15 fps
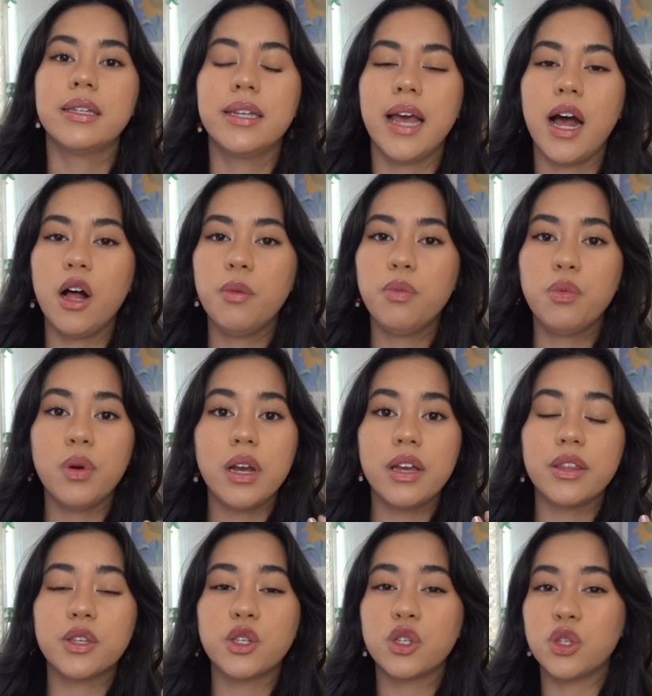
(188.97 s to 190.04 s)
To help
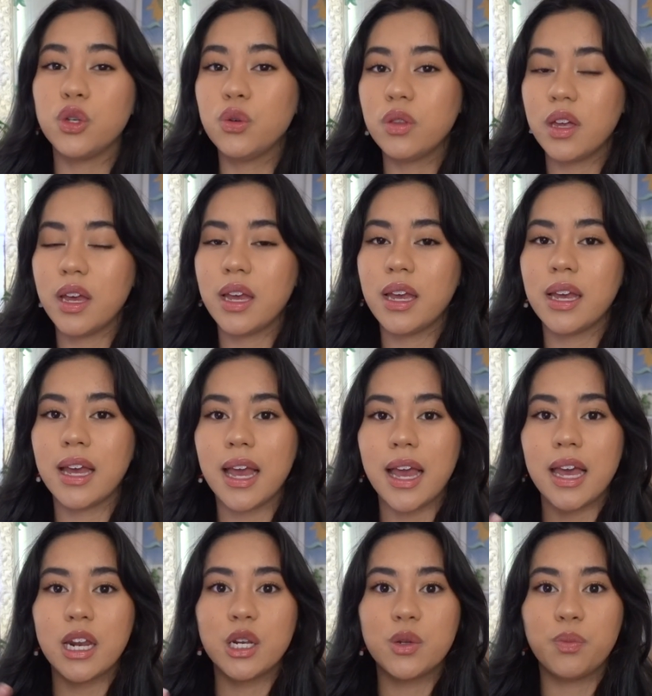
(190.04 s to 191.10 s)
with soothing
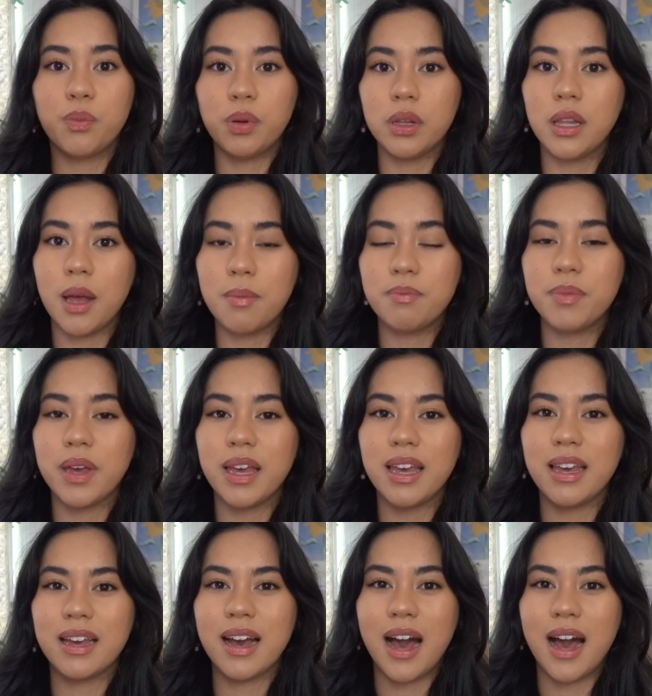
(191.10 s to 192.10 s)
and plumping,